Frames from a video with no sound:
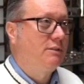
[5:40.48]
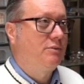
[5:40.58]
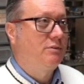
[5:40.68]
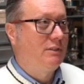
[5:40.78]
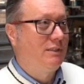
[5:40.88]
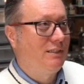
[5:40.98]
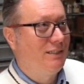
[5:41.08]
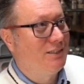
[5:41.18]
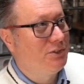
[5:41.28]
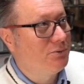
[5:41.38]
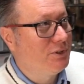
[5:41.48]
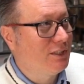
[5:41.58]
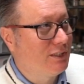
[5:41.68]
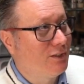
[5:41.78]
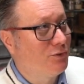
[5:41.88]
a very
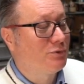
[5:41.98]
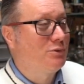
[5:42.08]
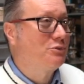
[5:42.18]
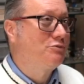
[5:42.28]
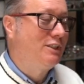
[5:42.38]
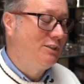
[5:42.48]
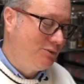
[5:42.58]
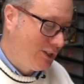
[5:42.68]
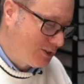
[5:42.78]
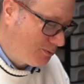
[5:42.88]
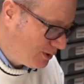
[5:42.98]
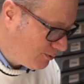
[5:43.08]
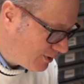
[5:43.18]
unique, and of course Van den Hul doesn't want to